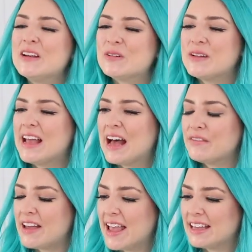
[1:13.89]
We
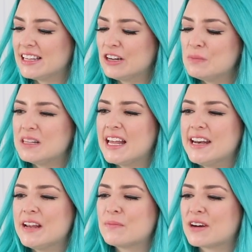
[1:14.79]
have a little
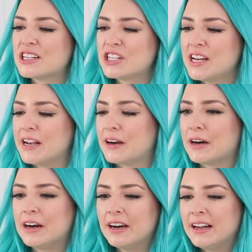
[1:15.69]
blending brush
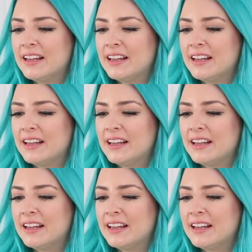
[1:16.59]
here,